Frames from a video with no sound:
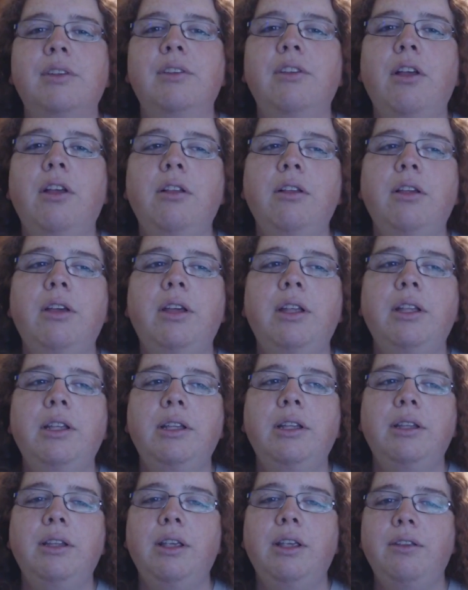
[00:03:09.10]
it's all
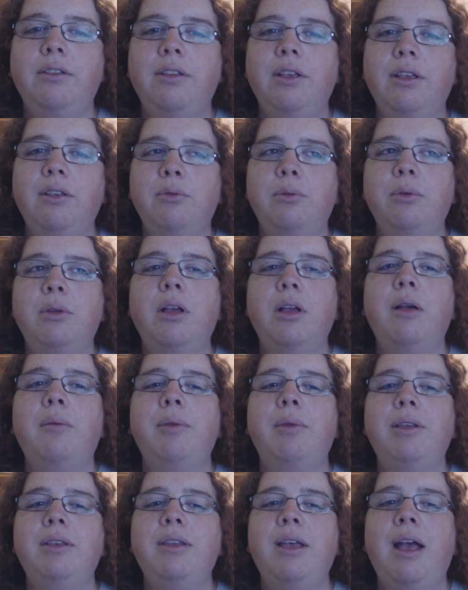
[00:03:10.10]
good. These things will
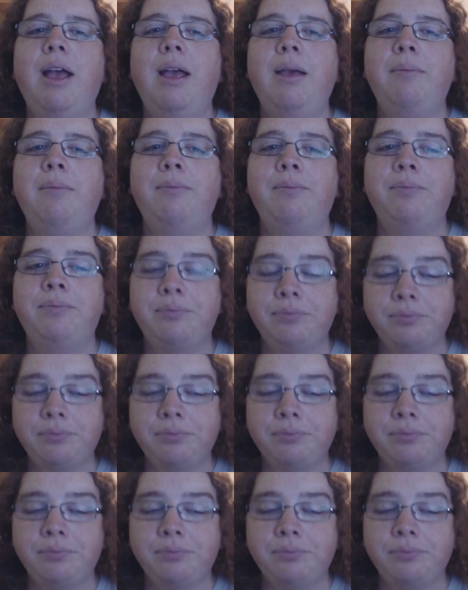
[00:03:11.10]
come in time.